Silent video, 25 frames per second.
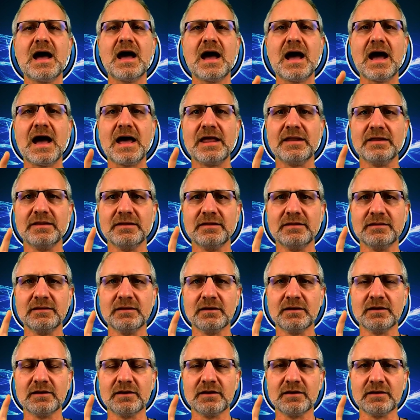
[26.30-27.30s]
And
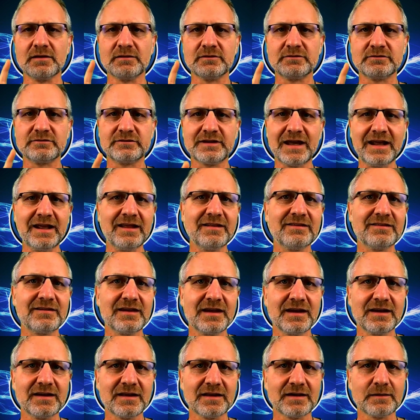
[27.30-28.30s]
the second
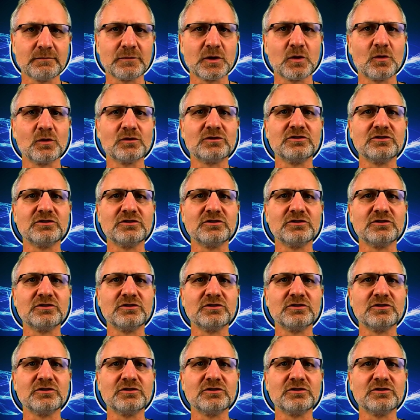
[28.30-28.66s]
thing that I'm going